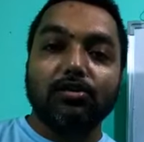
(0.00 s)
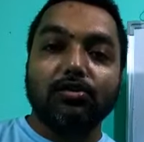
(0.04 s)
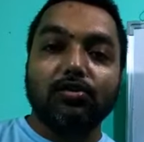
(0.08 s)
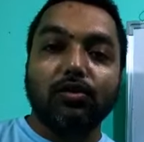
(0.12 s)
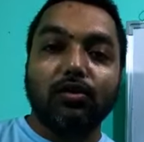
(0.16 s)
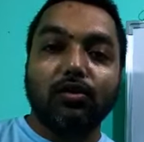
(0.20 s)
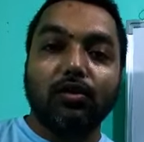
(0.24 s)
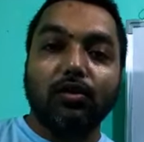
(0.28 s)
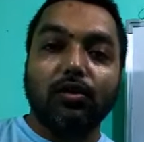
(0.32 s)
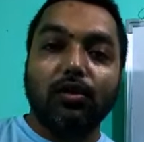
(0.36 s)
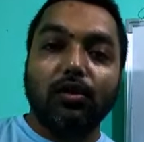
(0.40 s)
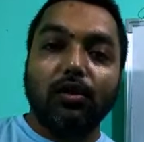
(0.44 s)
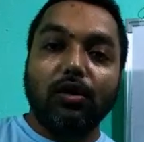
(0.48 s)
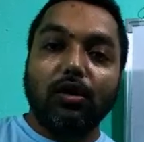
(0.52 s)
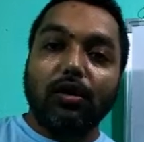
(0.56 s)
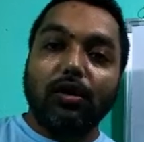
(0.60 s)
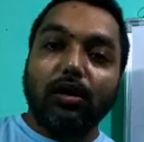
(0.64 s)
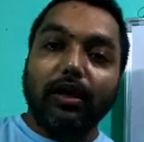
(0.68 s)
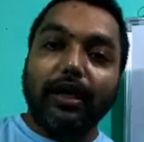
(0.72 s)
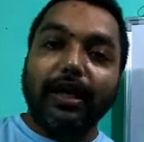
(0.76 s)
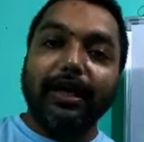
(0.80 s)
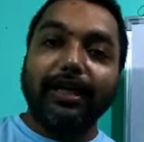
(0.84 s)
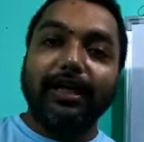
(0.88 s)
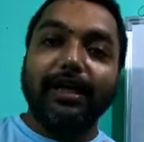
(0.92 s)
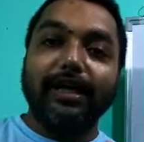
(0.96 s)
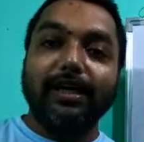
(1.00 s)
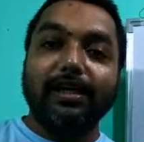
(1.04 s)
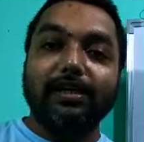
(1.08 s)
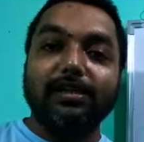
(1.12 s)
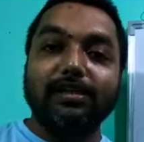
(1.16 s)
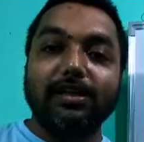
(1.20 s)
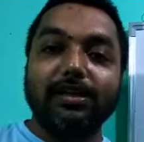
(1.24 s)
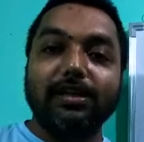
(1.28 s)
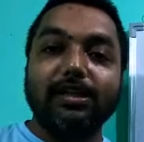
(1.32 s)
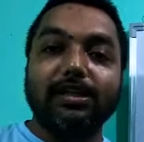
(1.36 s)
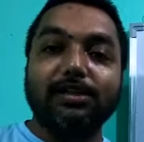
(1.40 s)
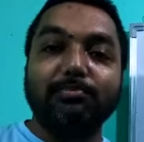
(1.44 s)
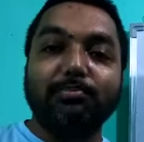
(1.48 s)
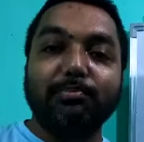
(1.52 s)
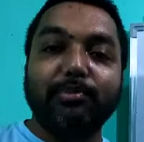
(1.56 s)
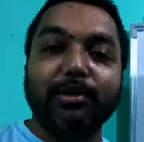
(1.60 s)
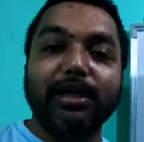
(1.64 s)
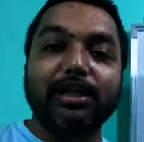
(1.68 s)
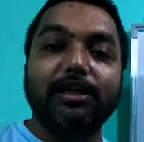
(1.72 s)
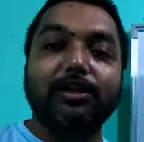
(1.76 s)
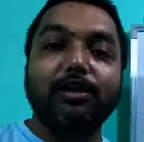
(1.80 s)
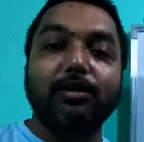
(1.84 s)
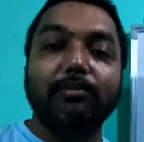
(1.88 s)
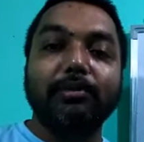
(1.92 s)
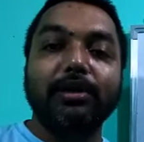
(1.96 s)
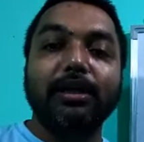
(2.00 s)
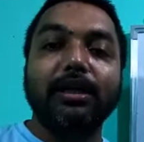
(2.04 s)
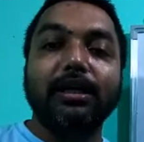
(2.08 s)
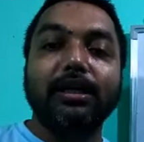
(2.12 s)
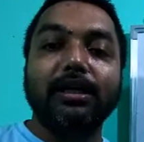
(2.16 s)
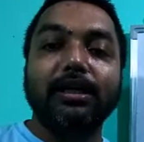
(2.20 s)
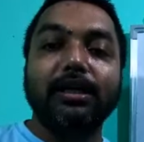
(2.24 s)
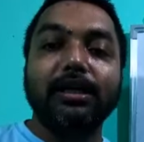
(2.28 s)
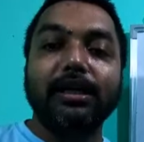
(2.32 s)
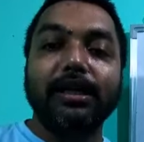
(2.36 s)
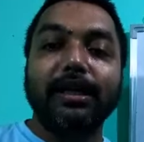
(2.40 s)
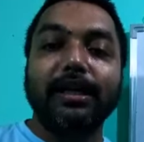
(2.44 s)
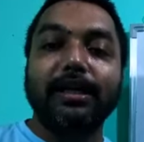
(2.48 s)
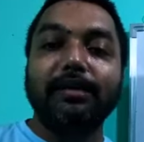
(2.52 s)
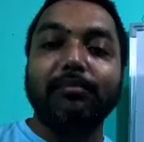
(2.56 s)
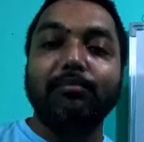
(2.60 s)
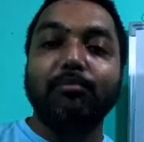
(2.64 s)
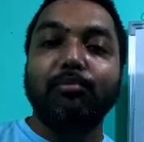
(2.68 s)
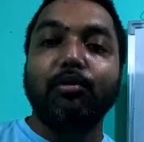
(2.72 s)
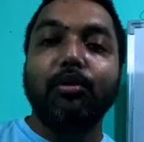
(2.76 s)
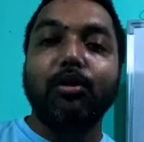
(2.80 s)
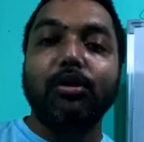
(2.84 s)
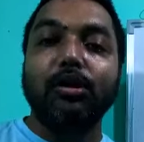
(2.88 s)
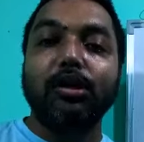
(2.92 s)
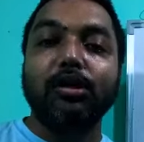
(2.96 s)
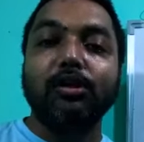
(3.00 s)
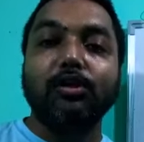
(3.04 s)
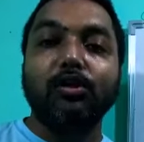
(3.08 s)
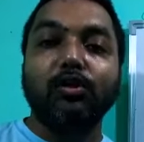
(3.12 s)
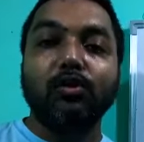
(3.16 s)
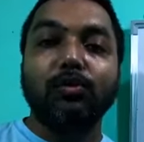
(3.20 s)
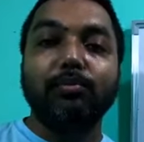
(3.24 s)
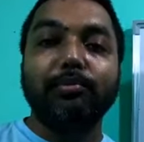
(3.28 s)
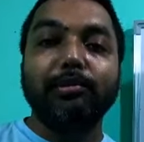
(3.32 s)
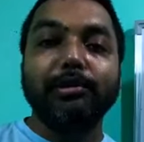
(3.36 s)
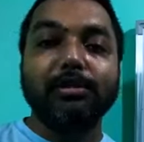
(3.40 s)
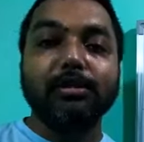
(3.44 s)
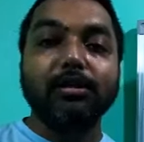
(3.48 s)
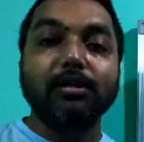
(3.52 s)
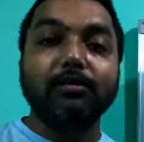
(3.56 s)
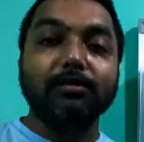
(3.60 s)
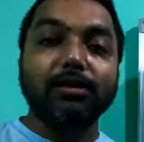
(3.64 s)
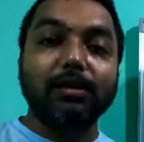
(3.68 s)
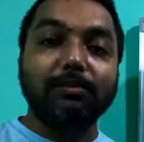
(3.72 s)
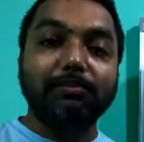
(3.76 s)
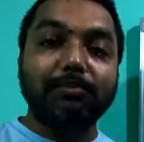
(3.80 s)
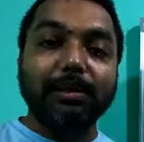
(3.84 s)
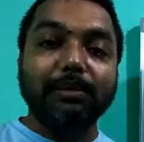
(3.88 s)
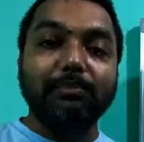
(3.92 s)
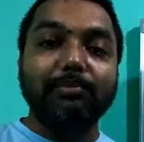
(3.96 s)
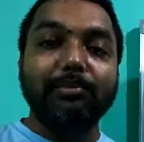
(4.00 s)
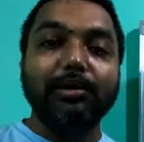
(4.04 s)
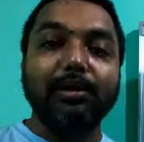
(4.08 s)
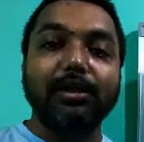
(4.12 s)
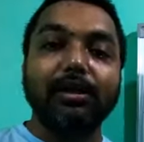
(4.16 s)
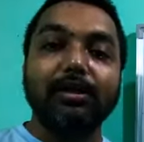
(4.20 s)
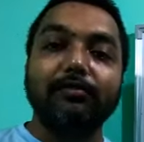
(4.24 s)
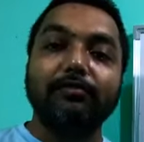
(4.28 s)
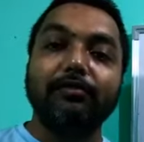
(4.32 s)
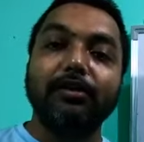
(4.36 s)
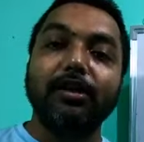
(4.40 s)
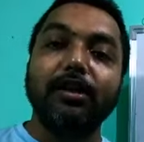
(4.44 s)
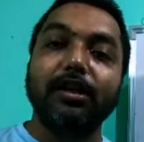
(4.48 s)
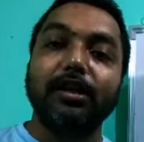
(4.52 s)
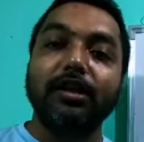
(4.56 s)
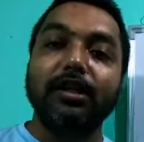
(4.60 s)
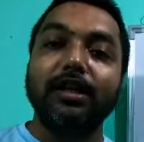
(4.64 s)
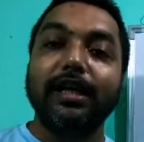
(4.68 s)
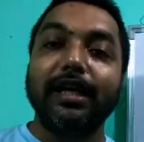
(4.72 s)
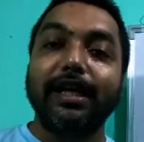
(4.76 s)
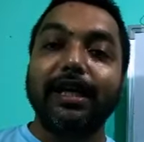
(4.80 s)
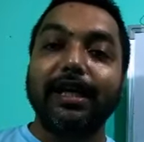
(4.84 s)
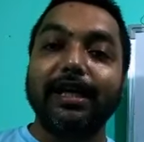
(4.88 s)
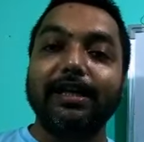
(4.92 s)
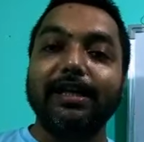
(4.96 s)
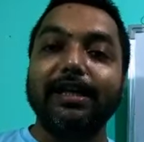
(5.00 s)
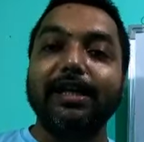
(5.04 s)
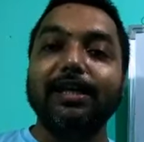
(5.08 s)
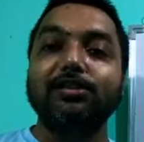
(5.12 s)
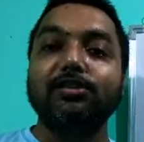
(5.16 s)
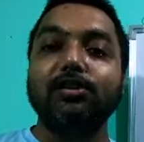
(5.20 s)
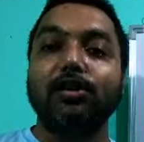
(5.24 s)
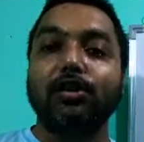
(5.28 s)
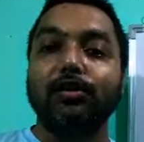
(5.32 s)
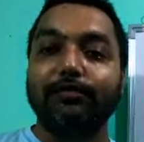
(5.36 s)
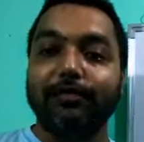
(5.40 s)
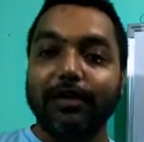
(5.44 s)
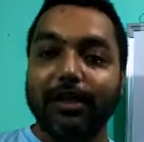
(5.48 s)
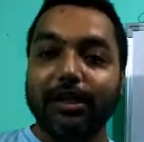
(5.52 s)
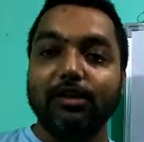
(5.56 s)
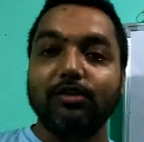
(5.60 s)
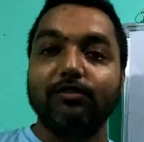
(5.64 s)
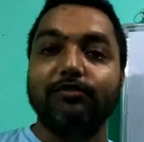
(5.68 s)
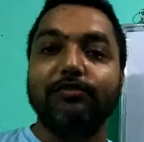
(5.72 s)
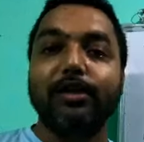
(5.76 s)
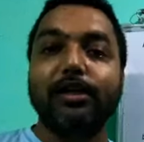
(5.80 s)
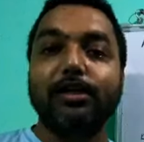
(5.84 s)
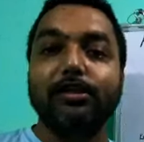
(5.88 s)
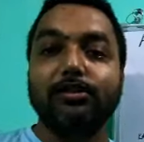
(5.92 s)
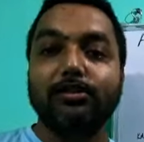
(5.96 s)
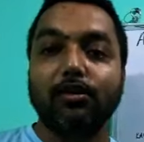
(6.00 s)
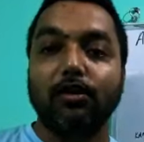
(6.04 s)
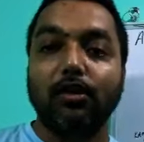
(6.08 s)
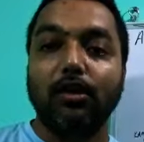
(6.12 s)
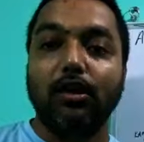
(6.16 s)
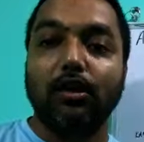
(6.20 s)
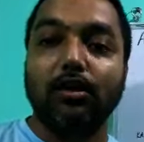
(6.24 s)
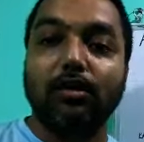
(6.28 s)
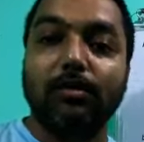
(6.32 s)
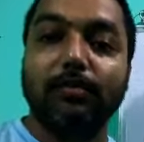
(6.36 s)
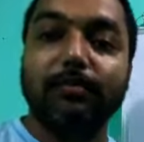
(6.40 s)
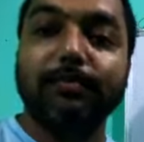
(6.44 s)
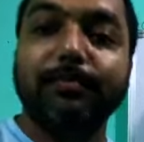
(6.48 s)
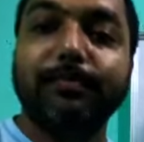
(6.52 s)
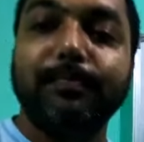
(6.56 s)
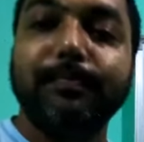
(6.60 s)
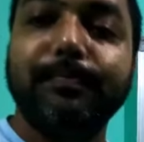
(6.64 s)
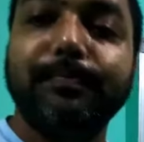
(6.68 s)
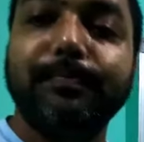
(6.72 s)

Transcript: So agriculture is predominantly an important occupation of the people living in the areas of alluvial soil.